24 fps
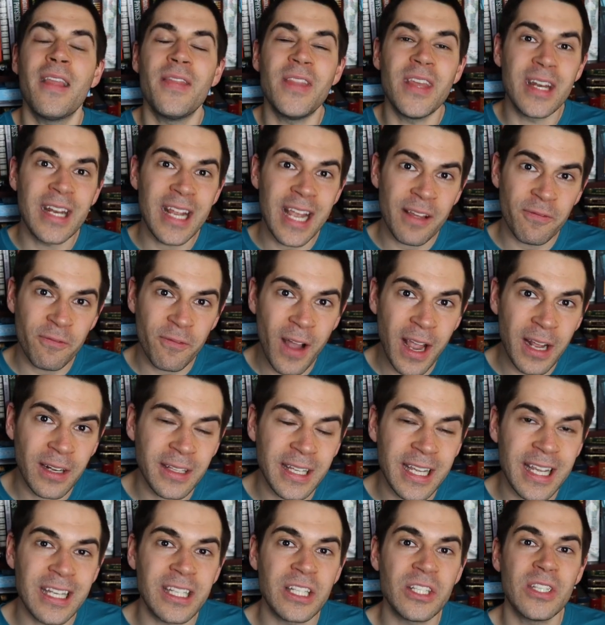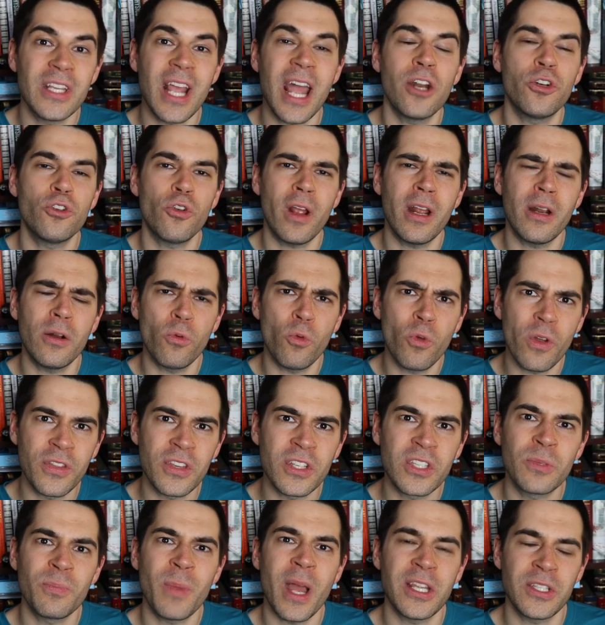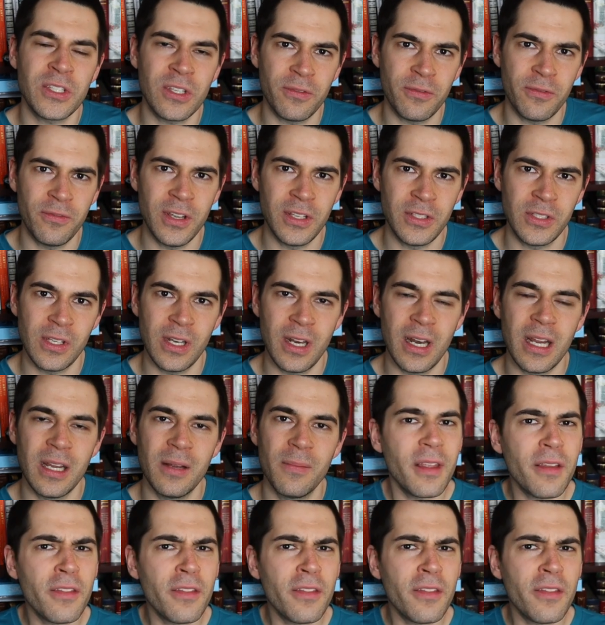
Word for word: and then finally exaggerate it with specificity.